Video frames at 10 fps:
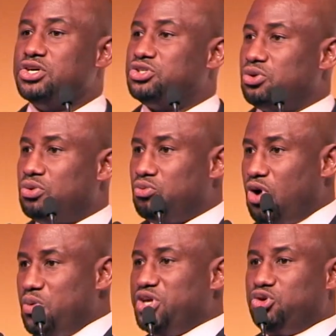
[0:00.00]
So
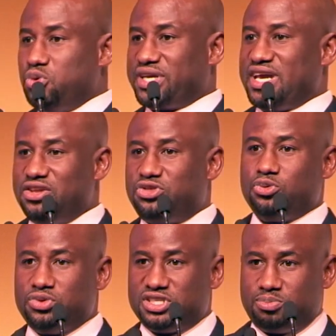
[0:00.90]
what we do again
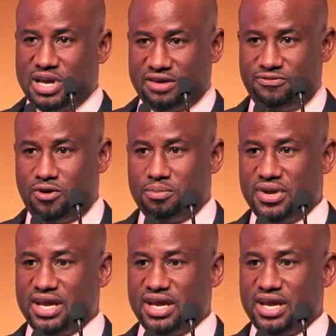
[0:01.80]
through this platform